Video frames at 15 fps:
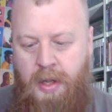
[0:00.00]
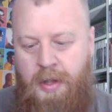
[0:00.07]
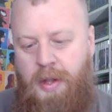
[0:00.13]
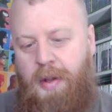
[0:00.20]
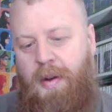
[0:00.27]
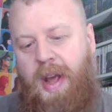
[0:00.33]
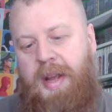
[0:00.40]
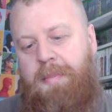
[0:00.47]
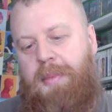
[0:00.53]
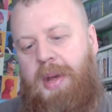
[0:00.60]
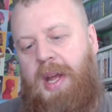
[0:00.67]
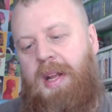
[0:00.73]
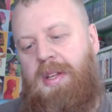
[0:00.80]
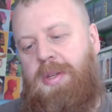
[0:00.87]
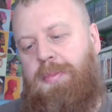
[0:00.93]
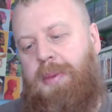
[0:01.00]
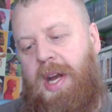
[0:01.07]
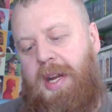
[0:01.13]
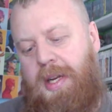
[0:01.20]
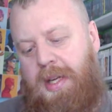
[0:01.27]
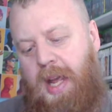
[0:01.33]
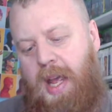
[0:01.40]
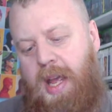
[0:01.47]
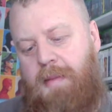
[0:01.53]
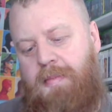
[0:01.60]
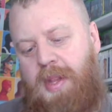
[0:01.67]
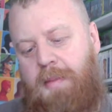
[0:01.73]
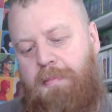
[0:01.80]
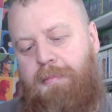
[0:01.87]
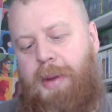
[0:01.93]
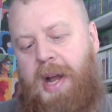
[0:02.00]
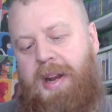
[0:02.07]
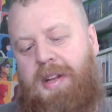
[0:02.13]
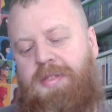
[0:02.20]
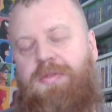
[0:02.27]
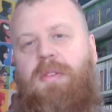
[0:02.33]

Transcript: Another 8-bit inspired game, The Badass